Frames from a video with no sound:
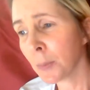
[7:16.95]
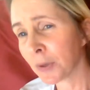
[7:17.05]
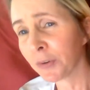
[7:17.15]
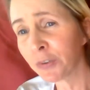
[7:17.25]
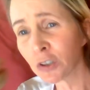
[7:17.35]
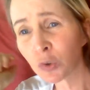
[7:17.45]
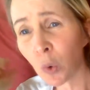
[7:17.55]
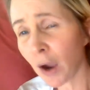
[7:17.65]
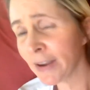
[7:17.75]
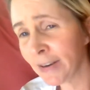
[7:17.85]
But if you're just
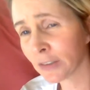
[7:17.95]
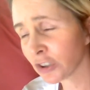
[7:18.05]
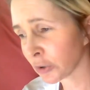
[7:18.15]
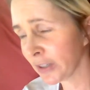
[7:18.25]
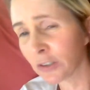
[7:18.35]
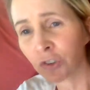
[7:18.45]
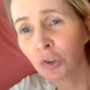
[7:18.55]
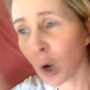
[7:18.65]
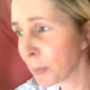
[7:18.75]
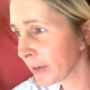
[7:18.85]
walking down the street and there's
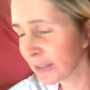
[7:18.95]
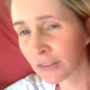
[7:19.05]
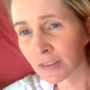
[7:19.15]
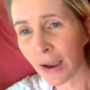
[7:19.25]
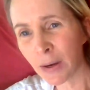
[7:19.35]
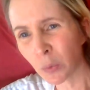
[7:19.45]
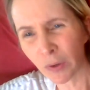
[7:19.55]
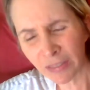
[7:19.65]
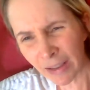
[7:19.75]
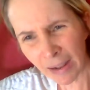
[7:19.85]
nobody in sight,
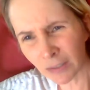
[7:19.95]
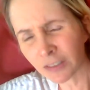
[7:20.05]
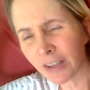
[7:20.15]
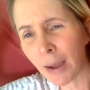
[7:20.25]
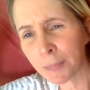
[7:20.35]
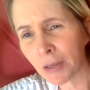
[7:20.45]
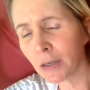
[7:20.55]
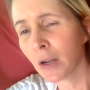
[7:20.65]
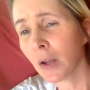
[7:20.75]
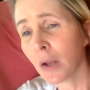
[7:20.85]
what the hell does that
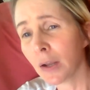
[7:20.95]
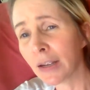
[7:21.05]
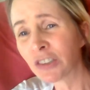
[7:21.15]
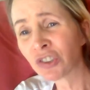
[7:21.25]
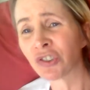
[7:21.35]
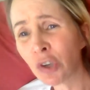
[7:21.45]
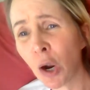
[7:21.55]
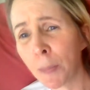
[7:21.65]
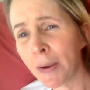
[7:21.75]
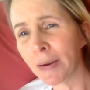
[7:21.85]
mean? It's
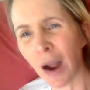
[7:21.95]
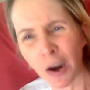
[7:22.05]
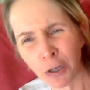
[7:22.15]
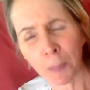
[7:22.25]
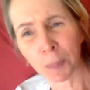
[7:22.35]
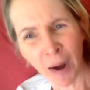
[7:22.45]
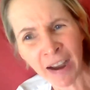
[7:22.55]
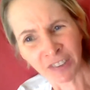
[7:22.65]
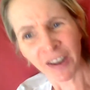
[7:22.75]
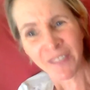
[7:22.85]
stupid. Are your
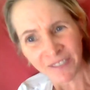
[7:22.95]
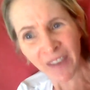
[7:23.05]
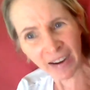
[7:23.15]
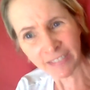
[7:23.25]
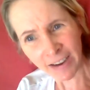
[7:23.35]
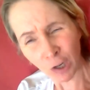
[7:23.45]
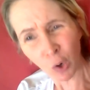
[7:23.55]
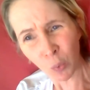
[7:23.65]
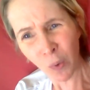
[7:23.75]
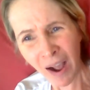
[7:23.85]
brains infected
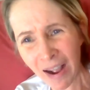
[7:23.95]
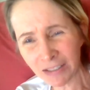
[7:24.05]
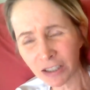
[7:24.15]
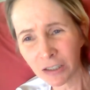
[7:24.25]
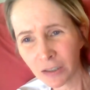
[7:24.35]
or what?